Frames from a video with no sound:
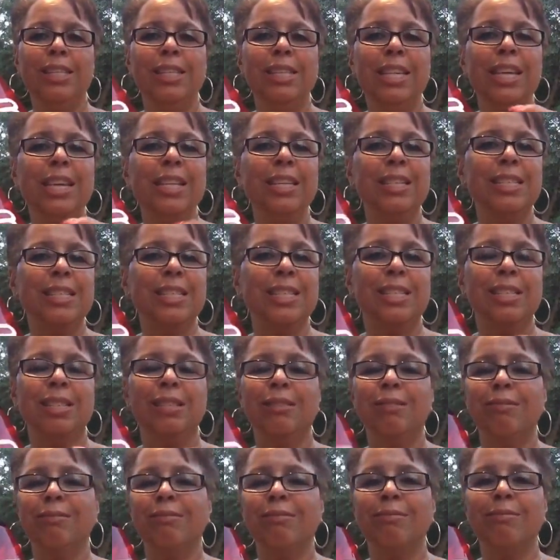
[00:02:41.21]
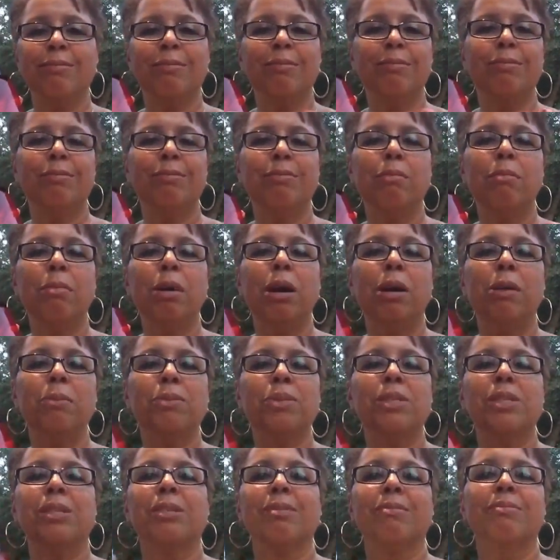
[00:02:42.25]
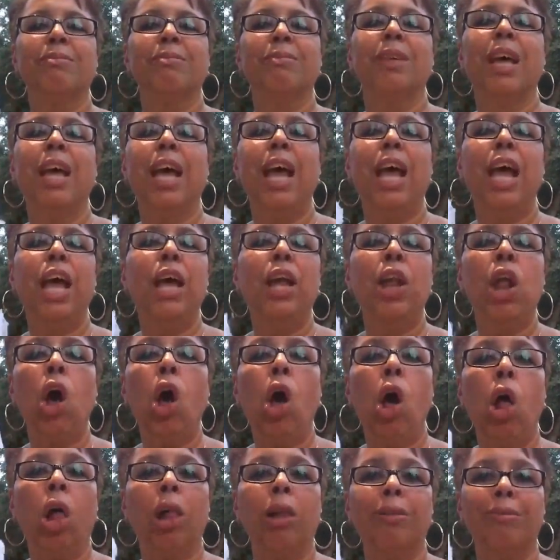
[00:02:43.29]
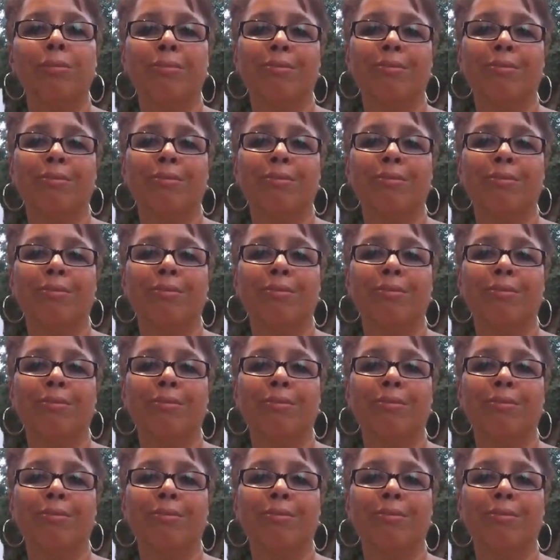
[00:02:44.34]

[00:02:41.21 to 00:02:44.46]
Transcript: Dents, bumps, and all.